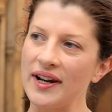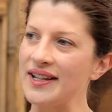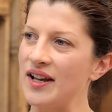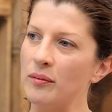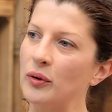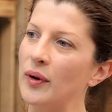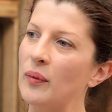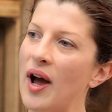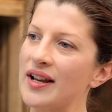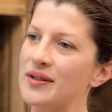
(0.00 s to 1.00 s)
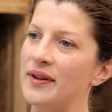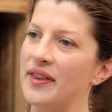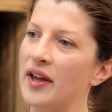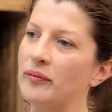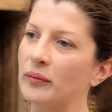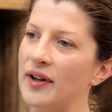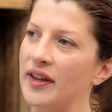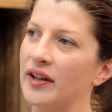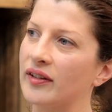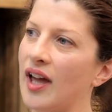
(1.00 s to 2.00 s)
example, we worked with a
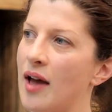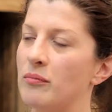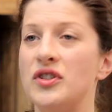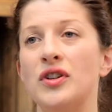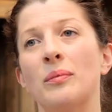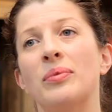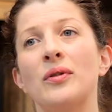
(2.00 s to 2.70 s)
shop